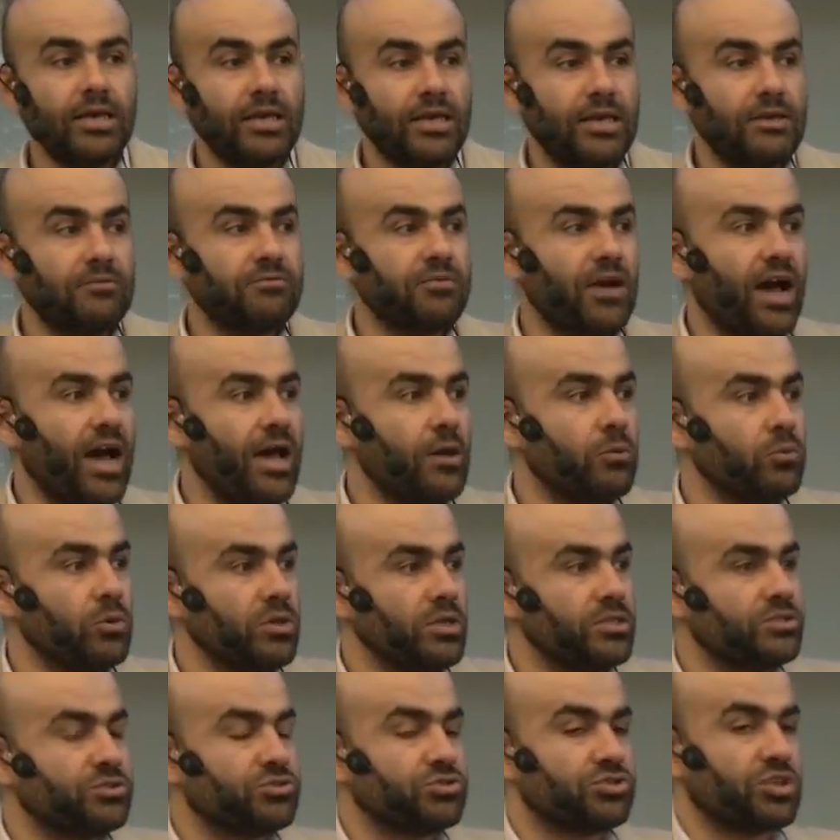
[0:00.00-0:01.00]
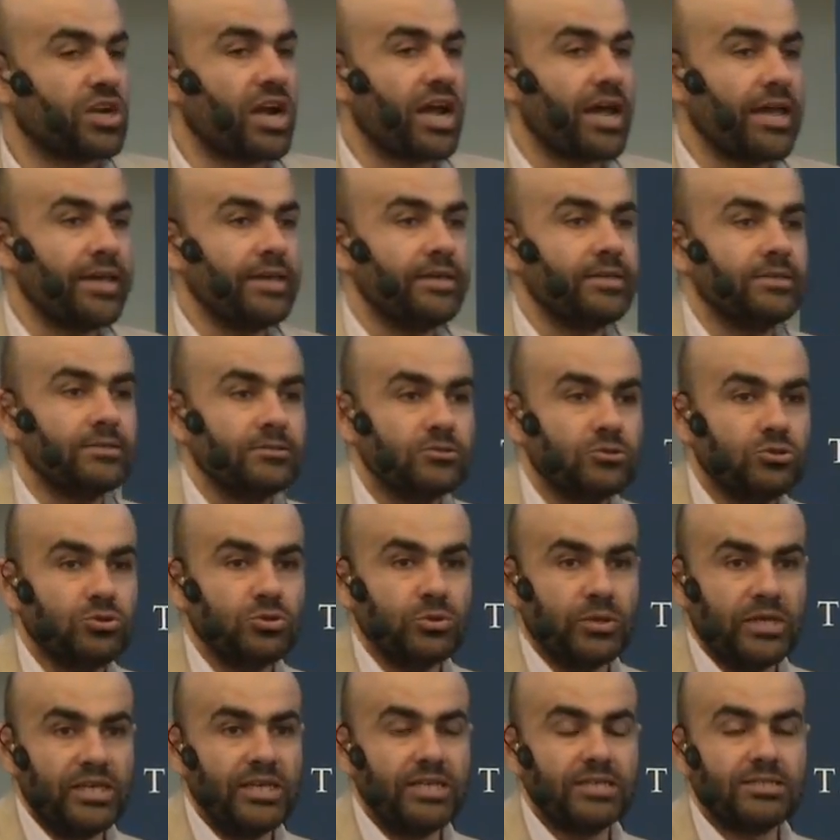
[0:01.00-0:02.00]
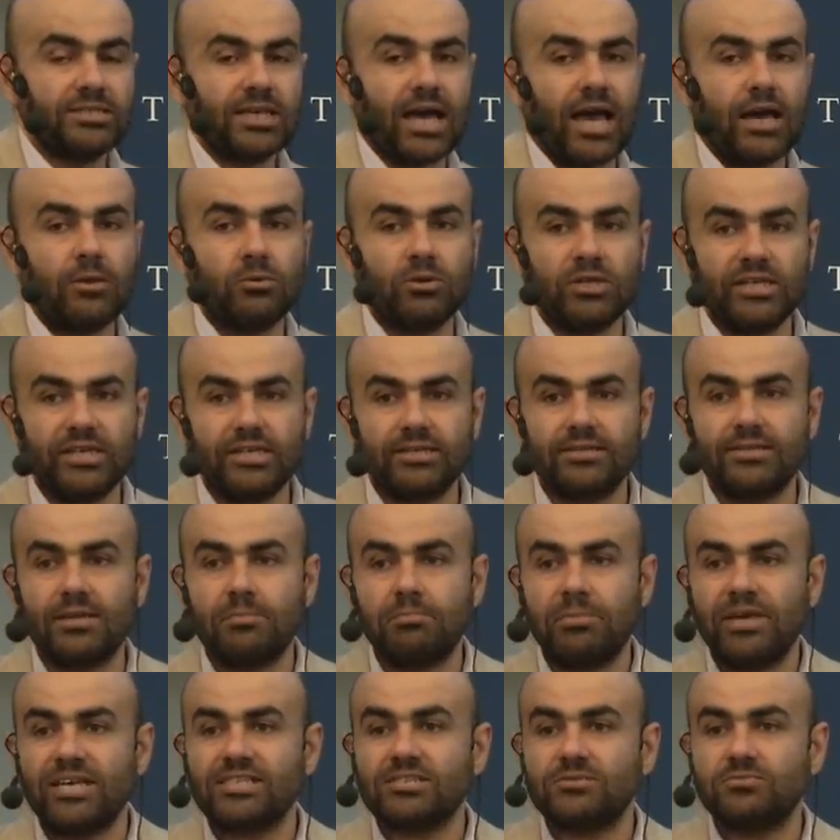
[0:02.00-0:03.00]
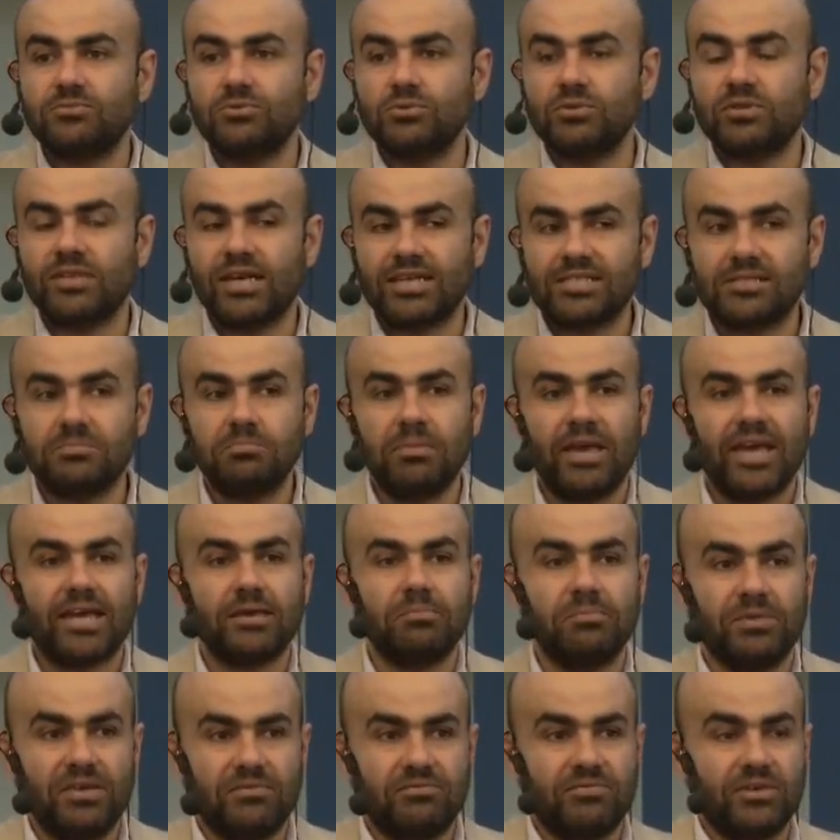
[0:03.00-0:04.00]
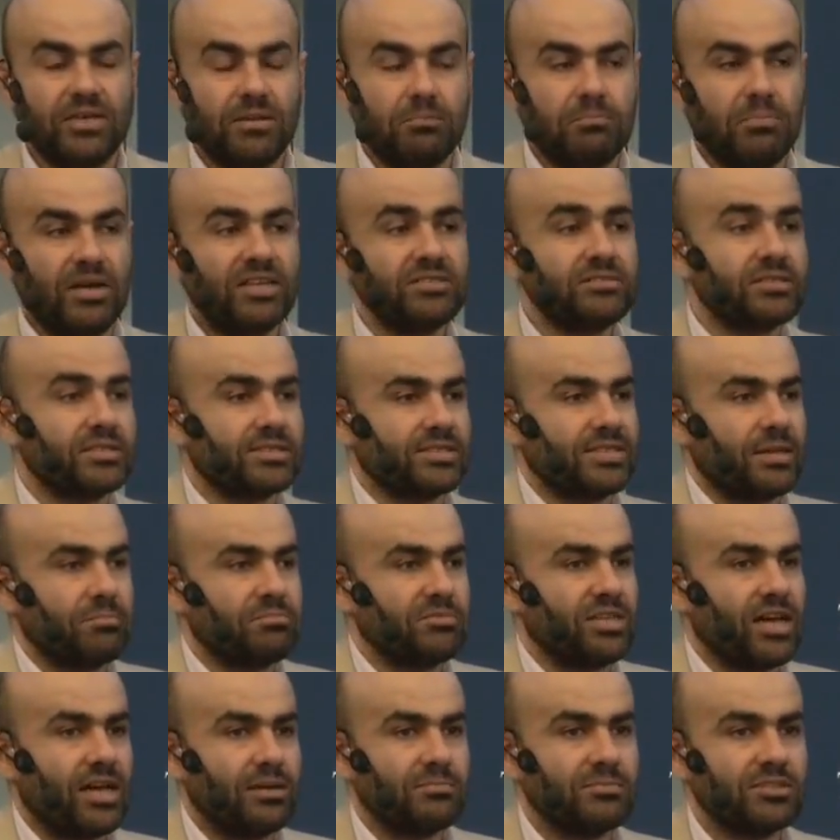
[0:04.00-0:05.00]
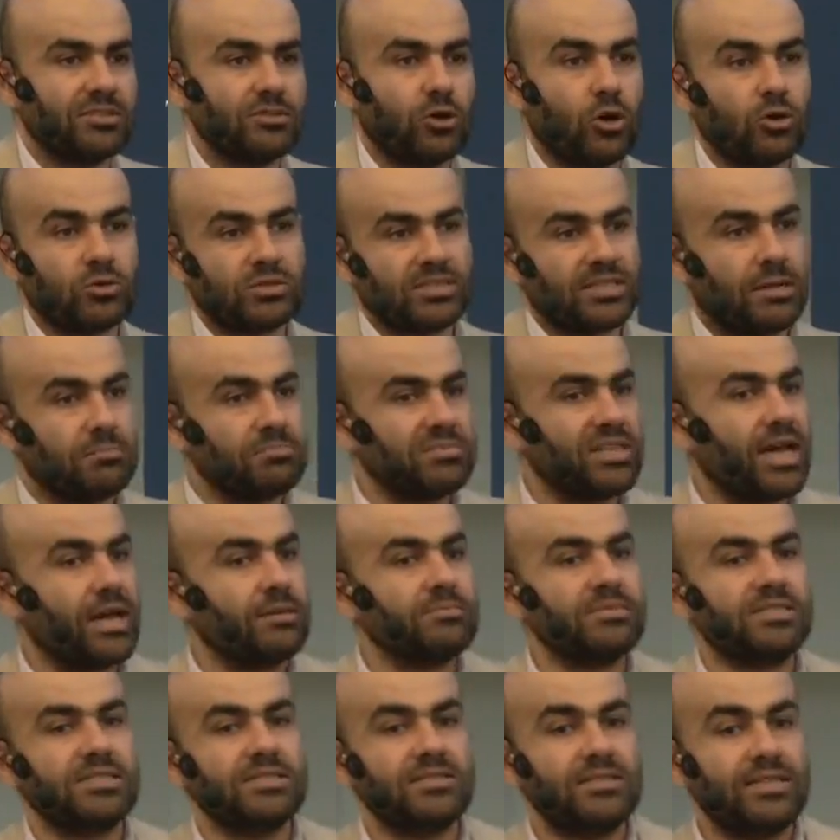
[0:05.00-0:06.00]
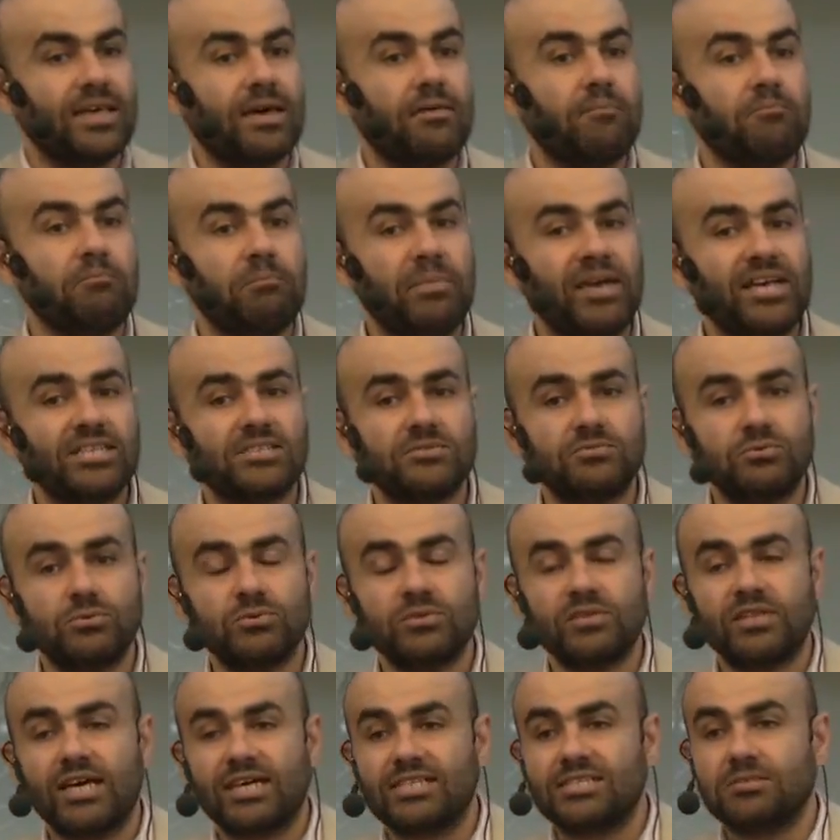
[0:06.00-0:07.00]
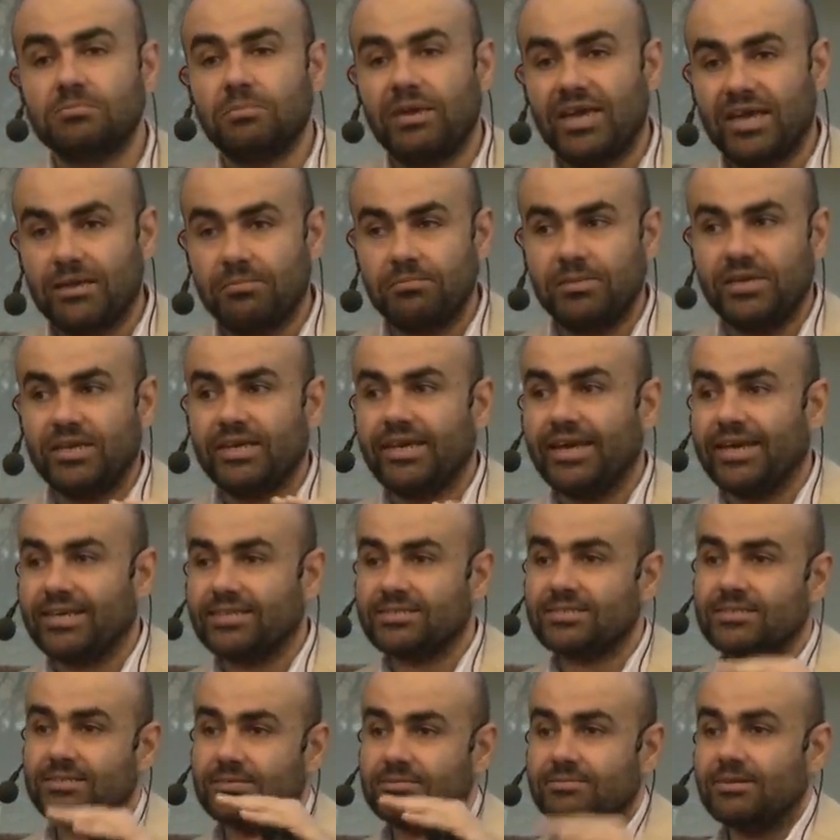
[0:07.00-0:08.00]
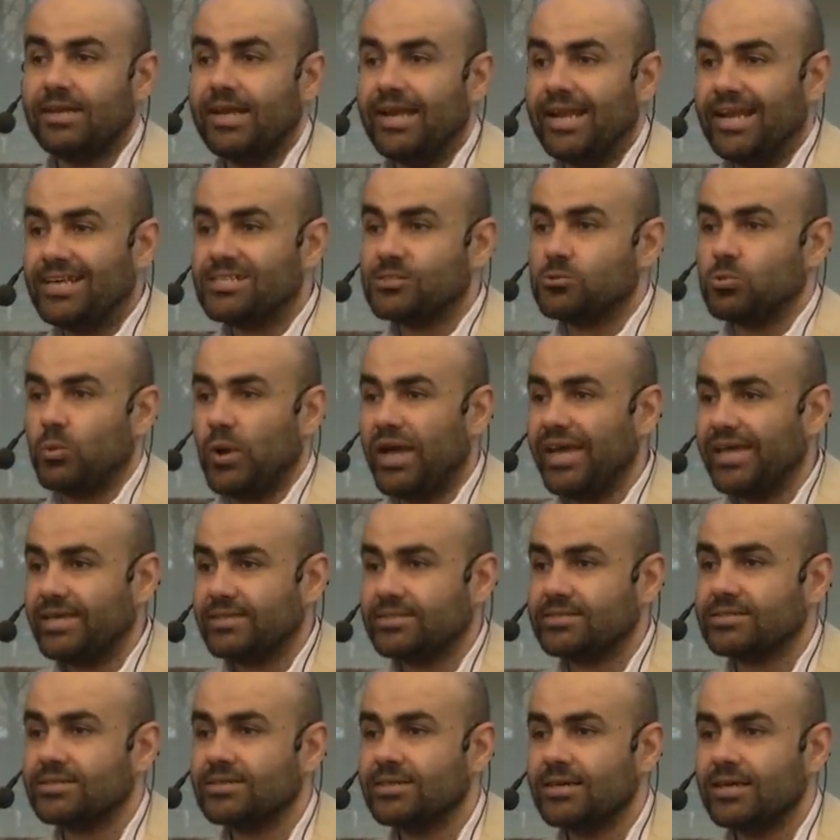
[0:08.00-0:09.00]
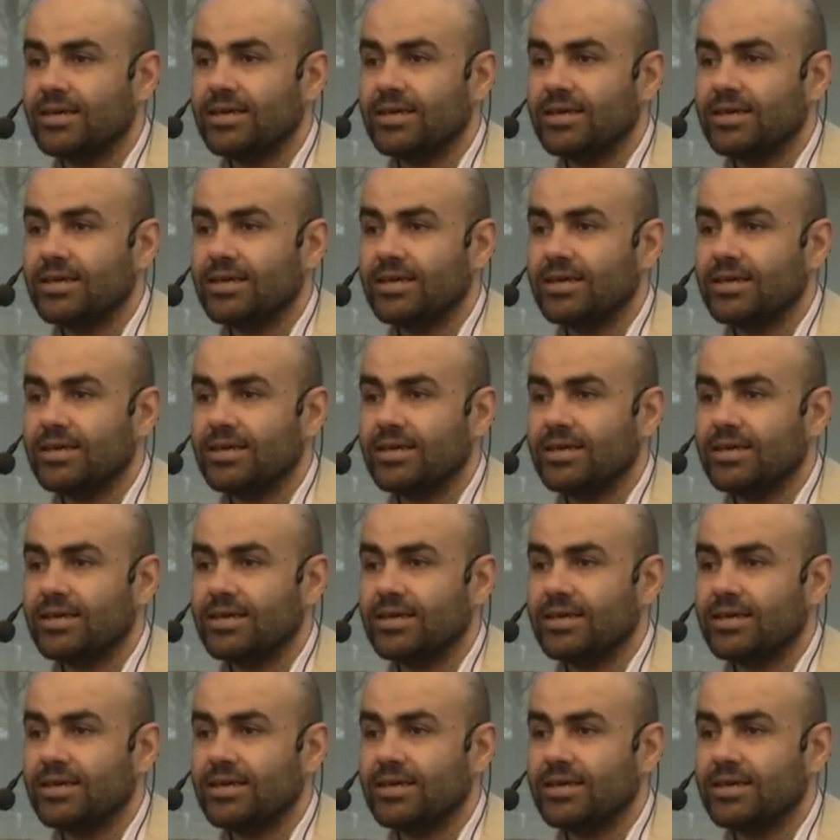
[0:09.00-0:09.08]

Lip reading: If I will try to eat, I will eat the best food that make me feel better sometimes. Or sometimes the best food that make me get less weight.